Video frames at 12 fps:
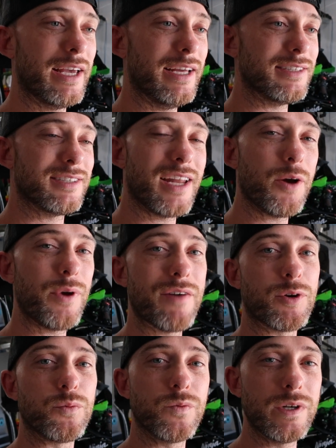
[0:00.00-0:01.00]
and today we
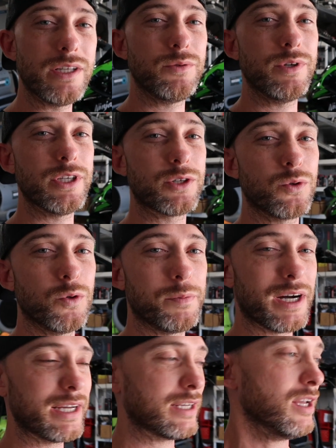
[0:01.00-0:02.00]
have a really cool
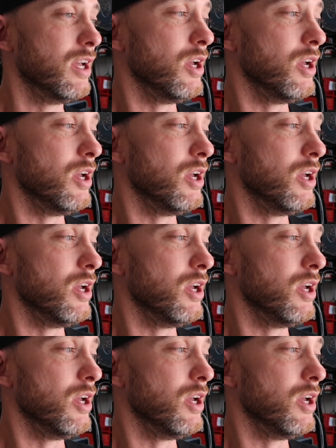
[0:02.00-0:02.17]
bike.